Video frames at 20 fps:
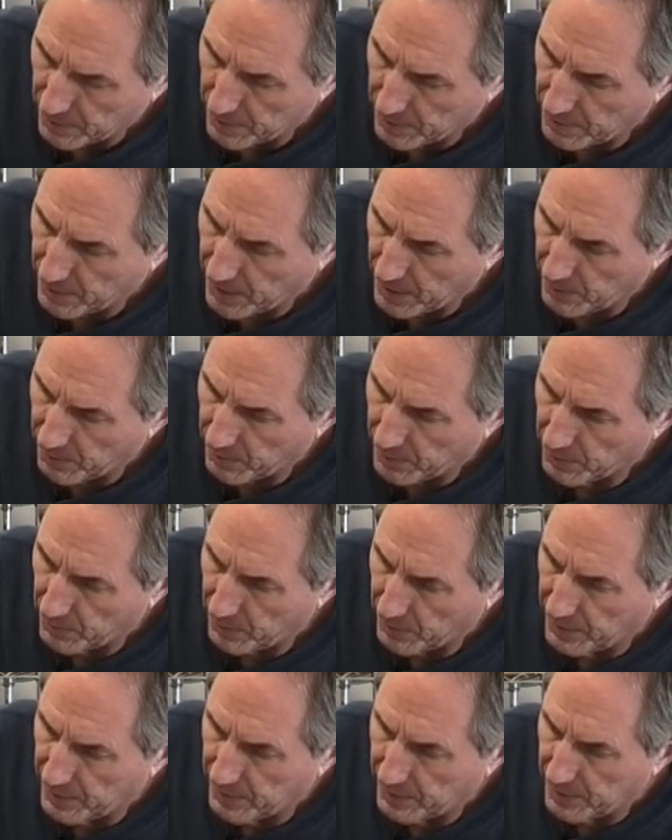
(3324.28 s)
not where
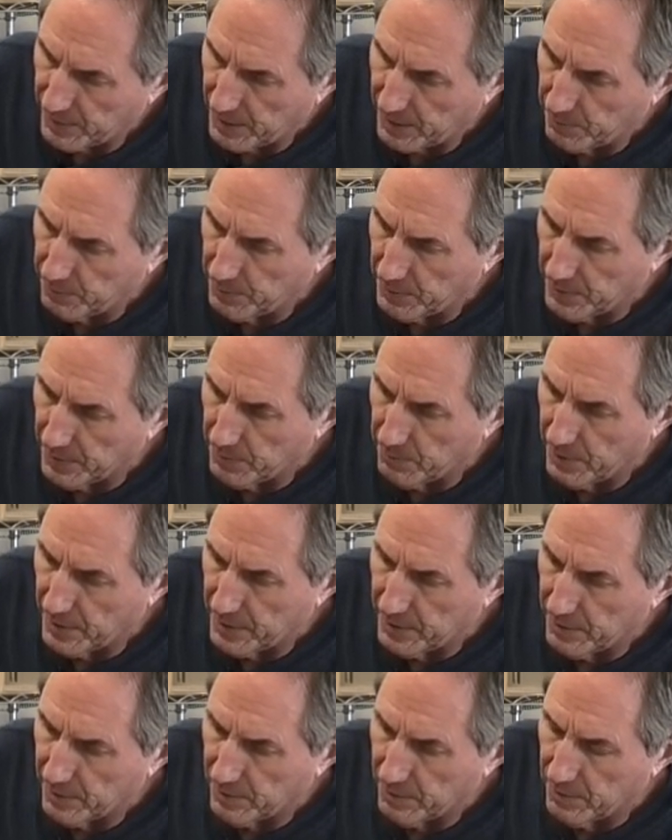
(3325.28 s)
we'll end up but it might